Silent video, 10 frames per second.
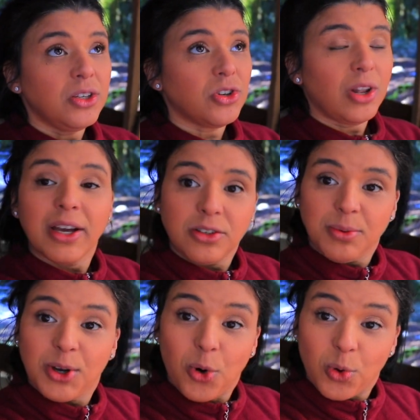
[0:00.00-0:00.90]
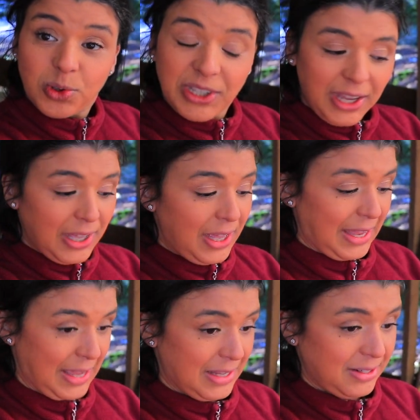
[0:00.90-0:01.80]
don't like to be cold,
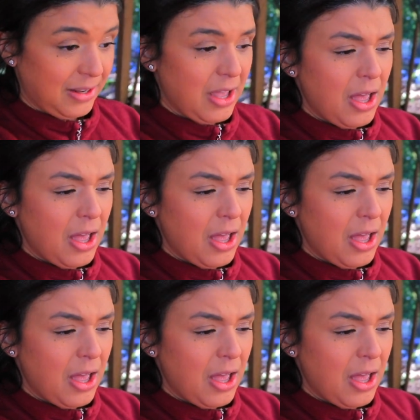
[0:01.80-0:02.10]
and